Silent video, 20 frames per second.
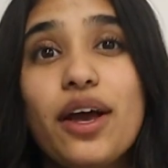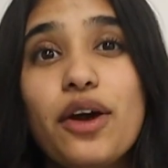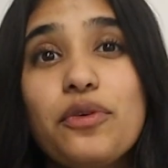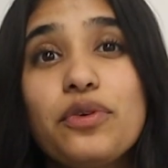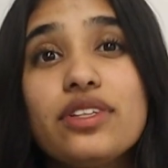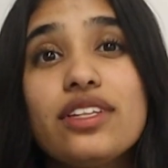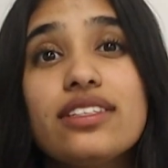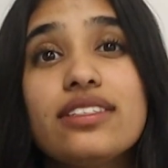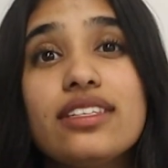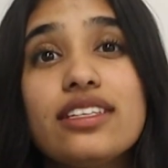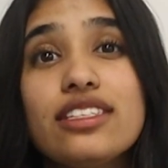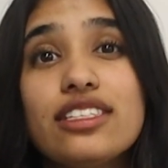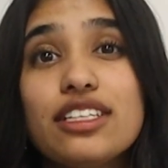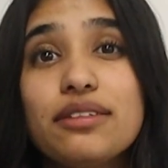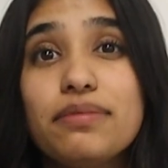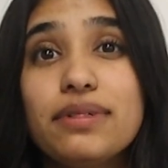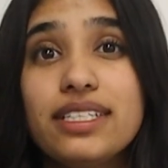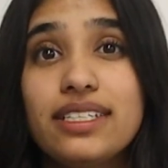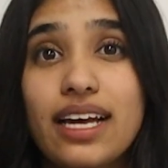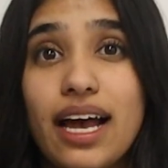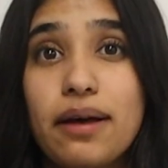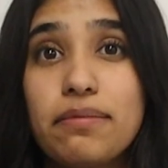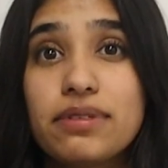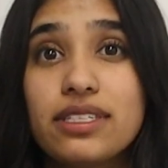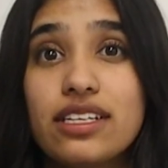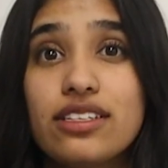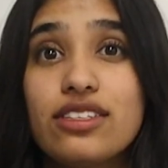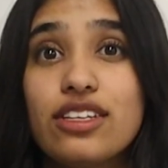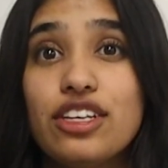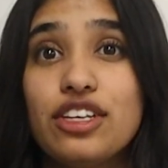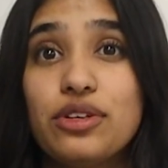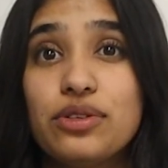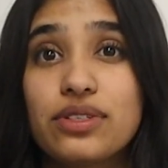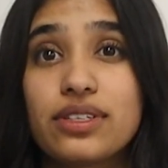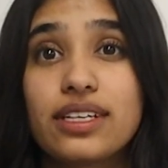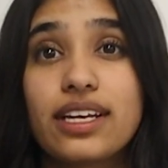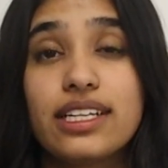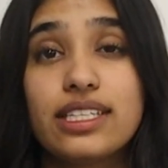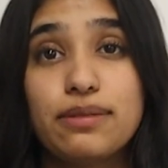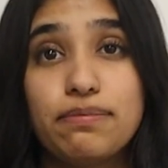where the system adapts as the user
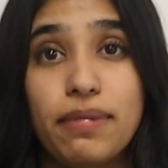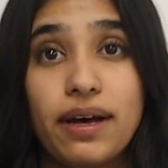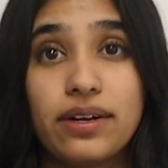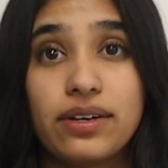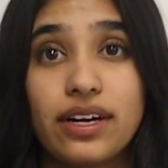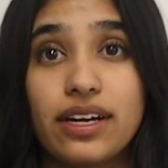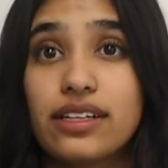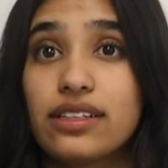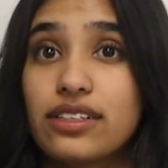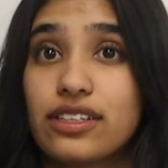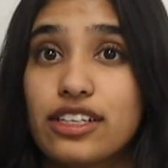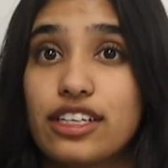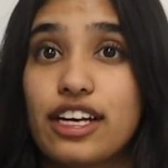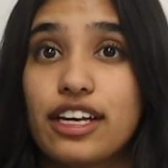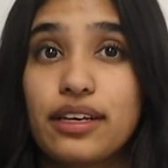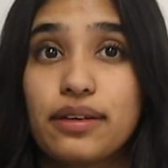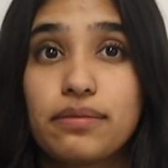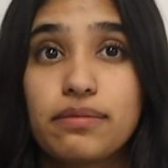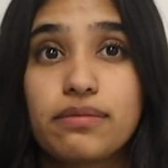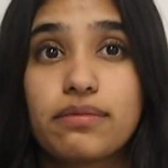gets better at learning.